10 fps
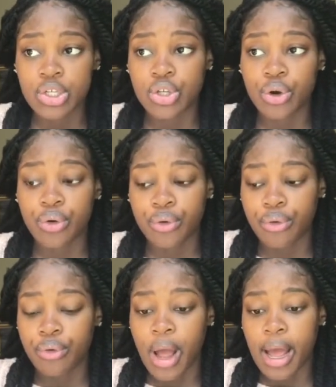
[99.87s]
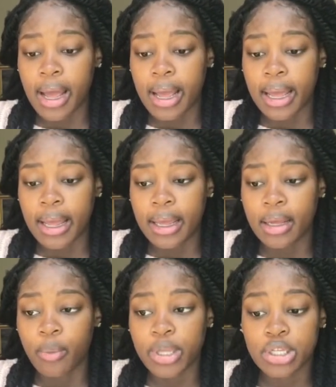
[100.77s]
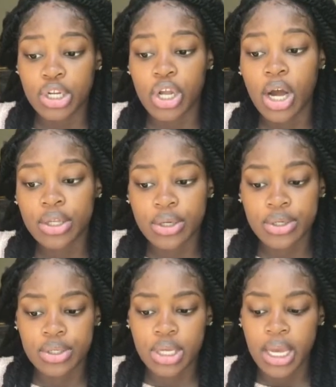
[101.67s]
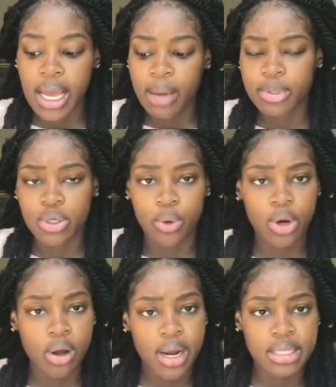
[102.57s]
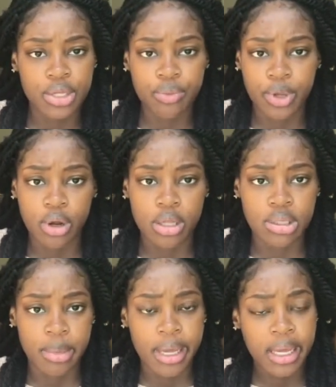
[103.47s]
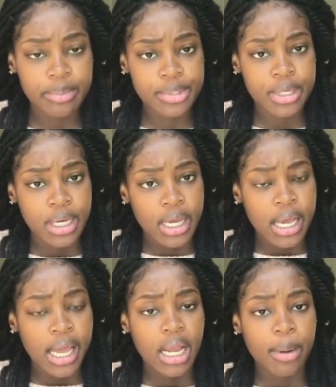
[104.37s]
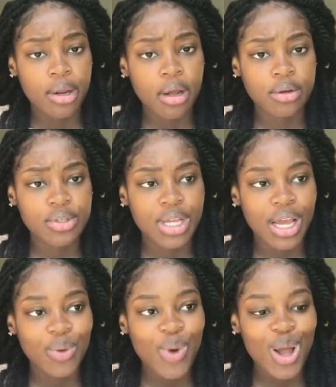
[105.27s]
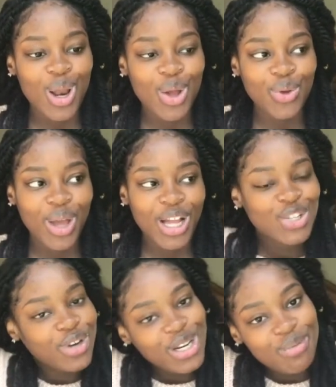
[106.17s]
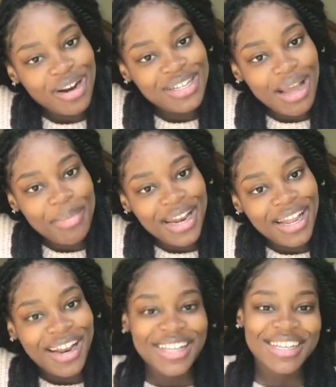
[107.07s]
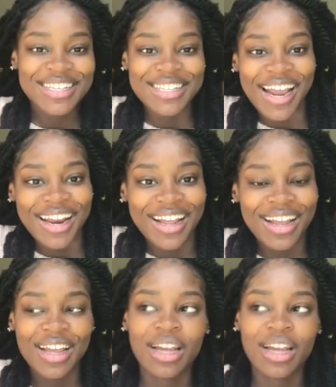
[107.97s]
So I went to the doctors. I was like, hey, what's going on? I see three dots on my hips. And then my doctor was like, well, uh, you got stretch marks coming in. That's exciting.